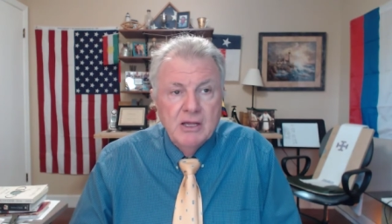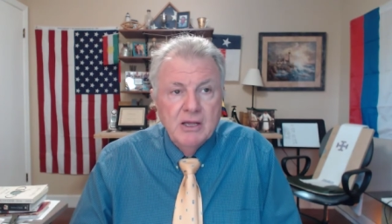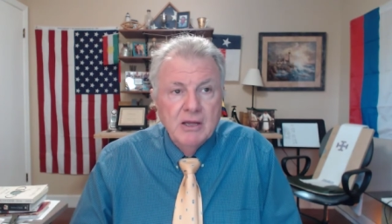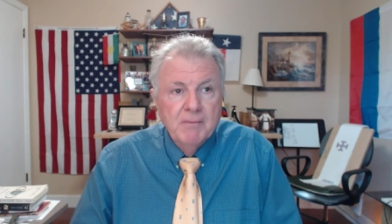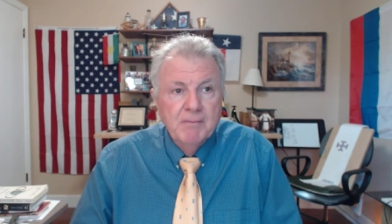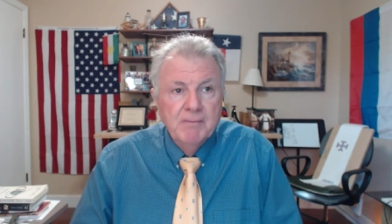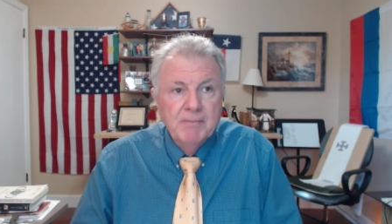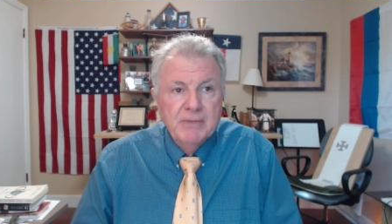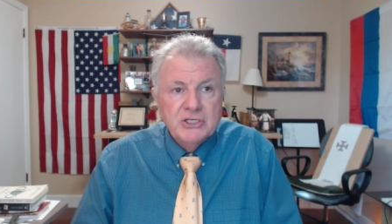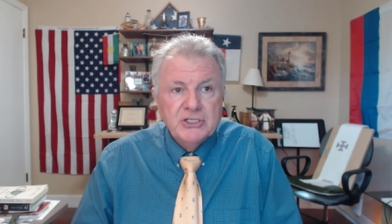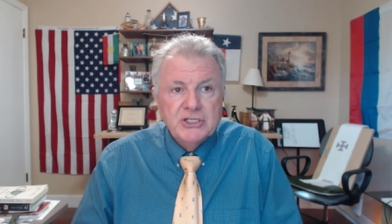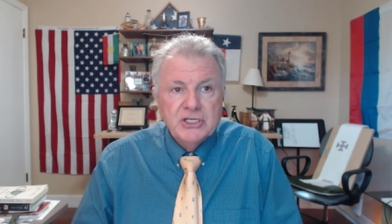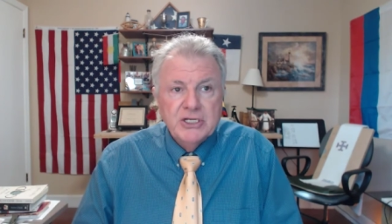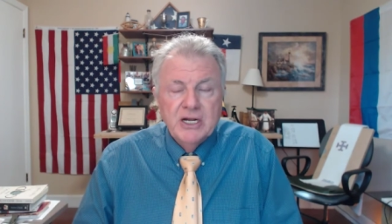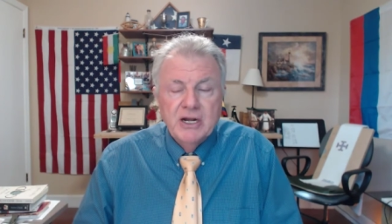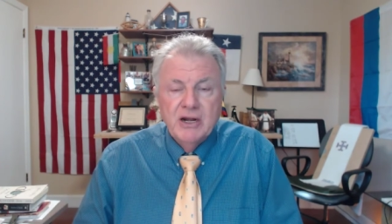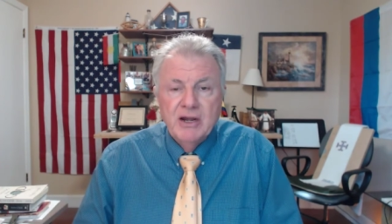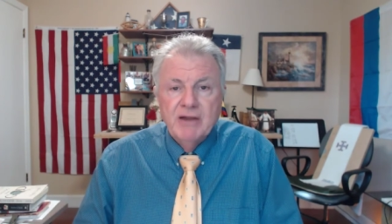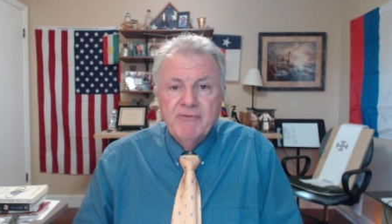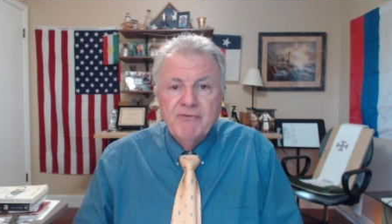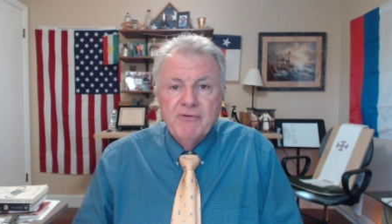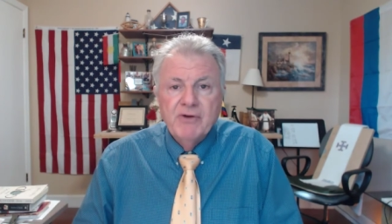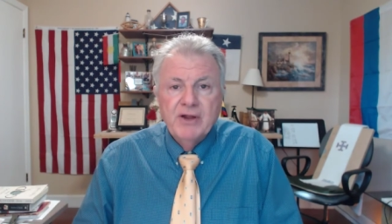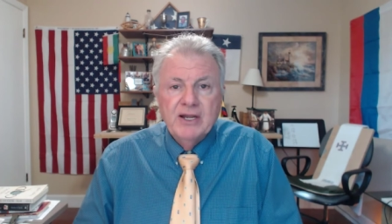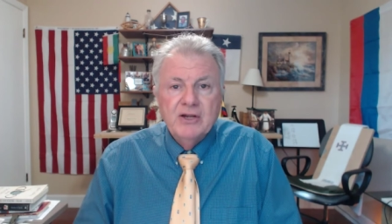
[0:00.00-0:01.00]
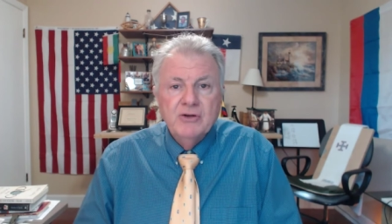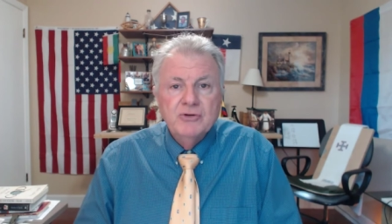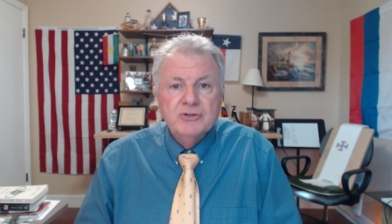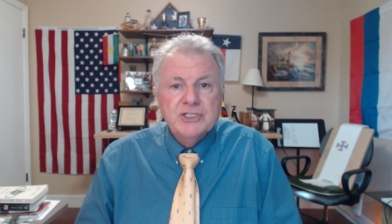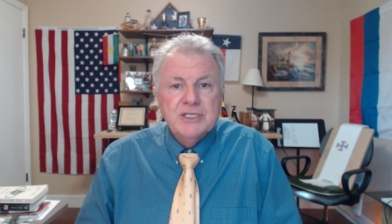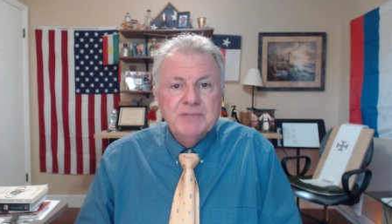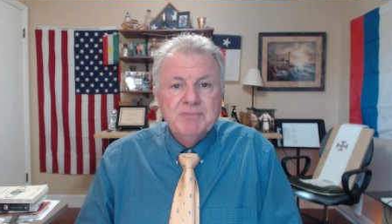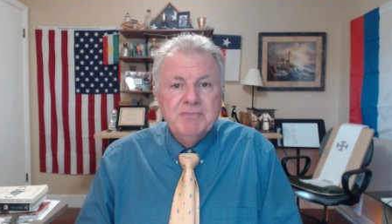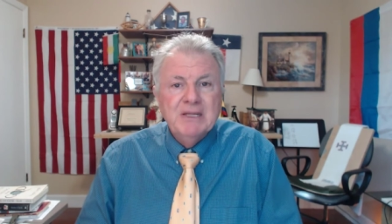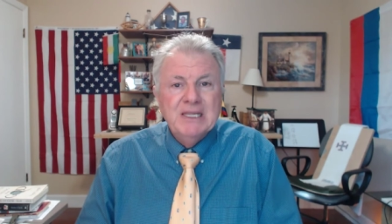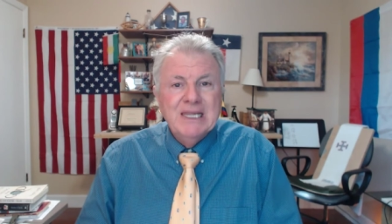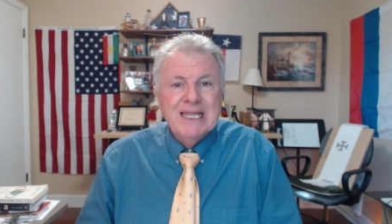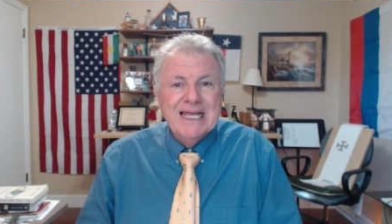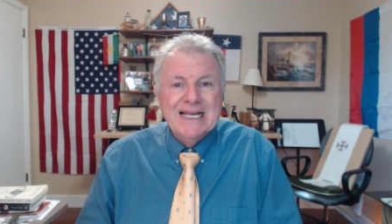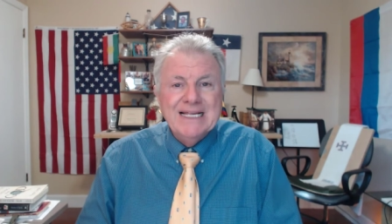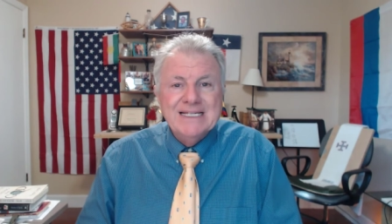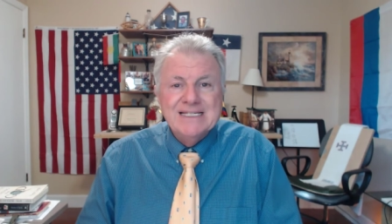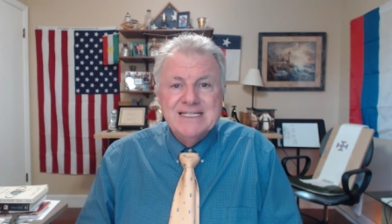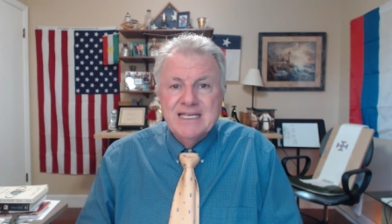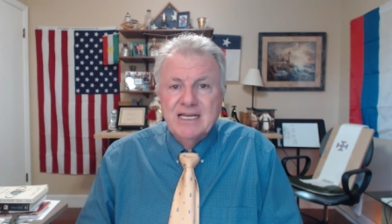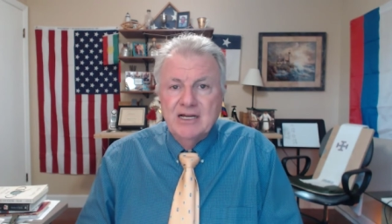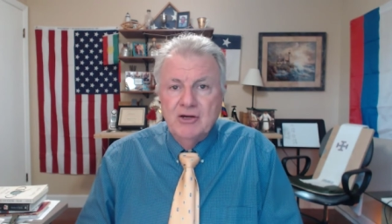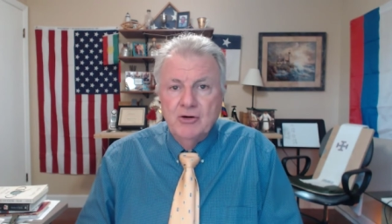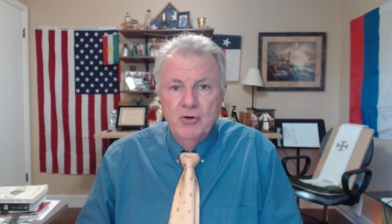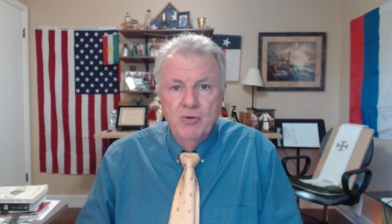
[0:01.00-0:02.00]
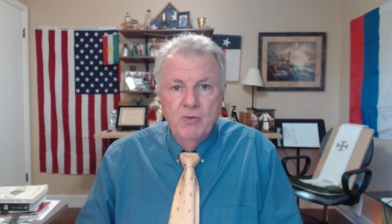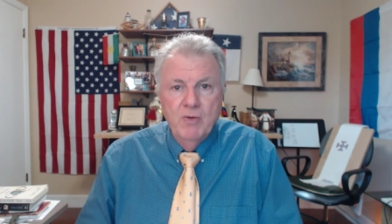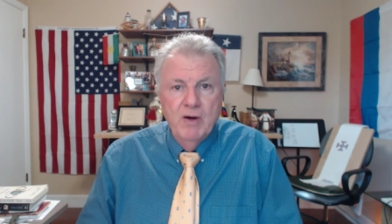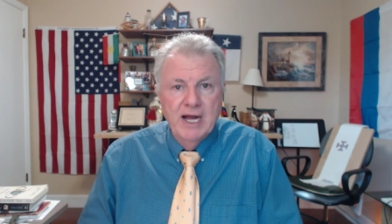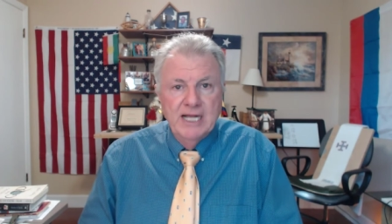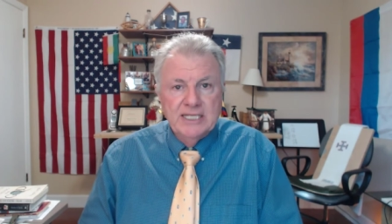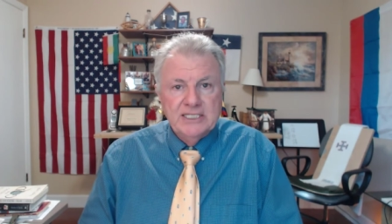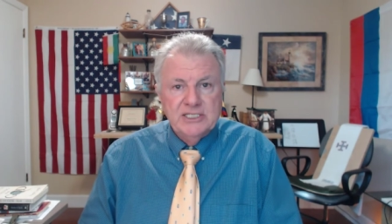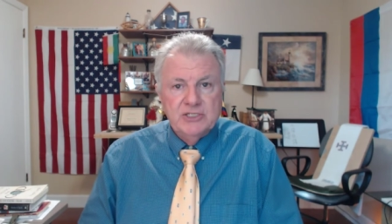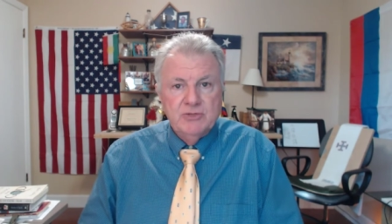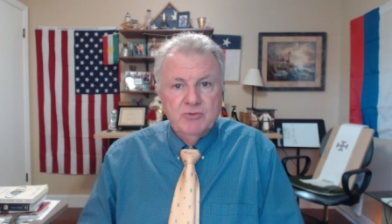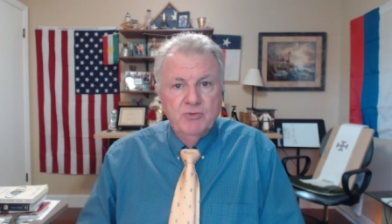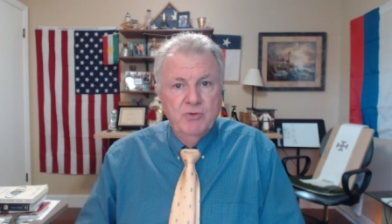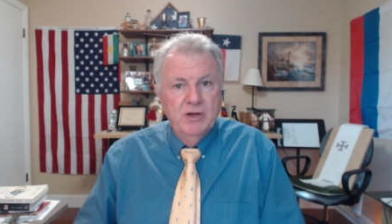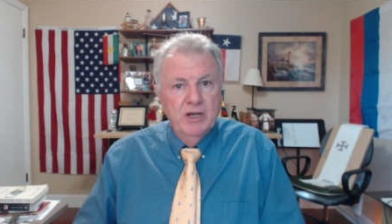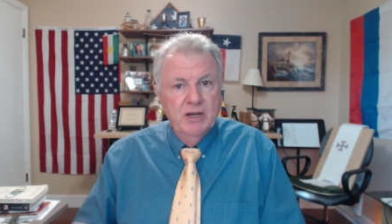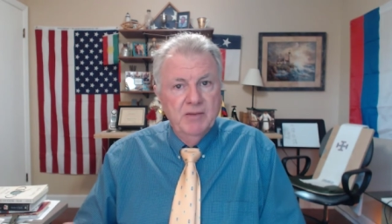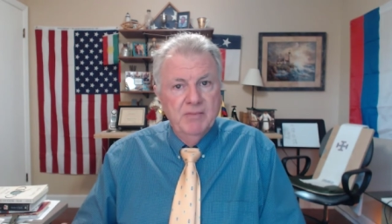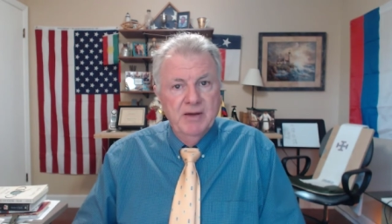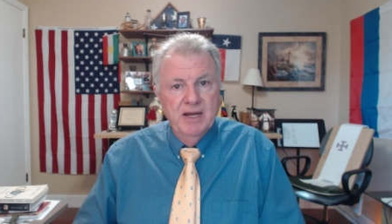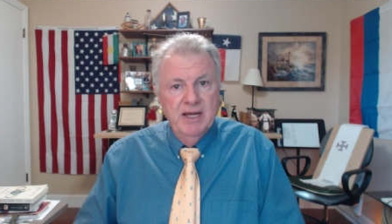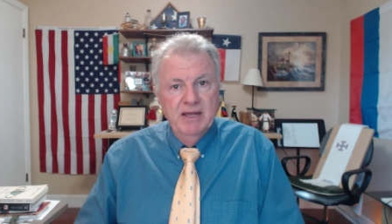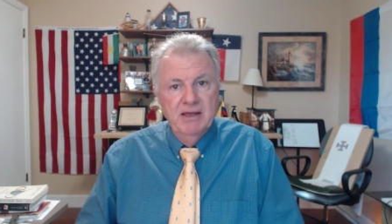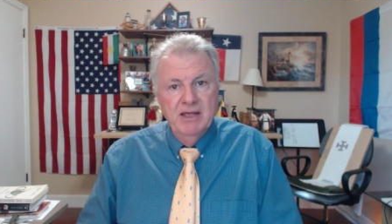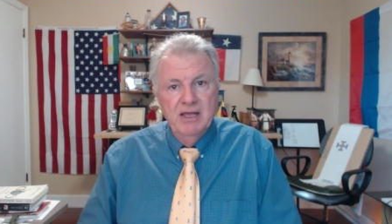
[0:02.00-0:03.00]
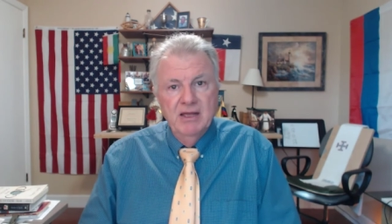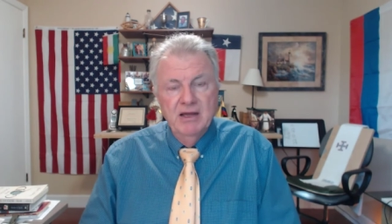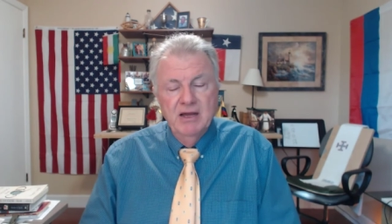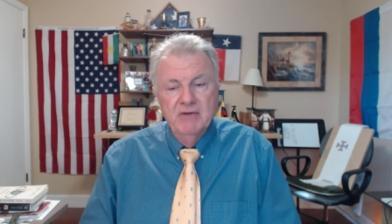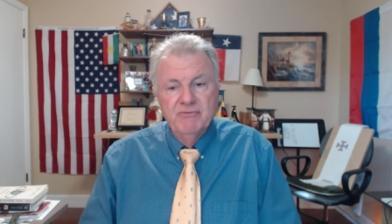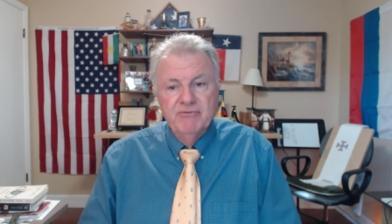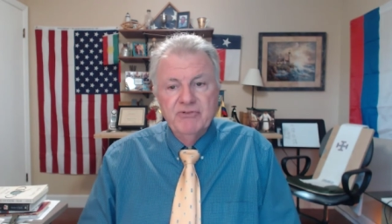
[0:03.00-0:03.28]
missionary friend who's in Malaysia who watched one of my uh,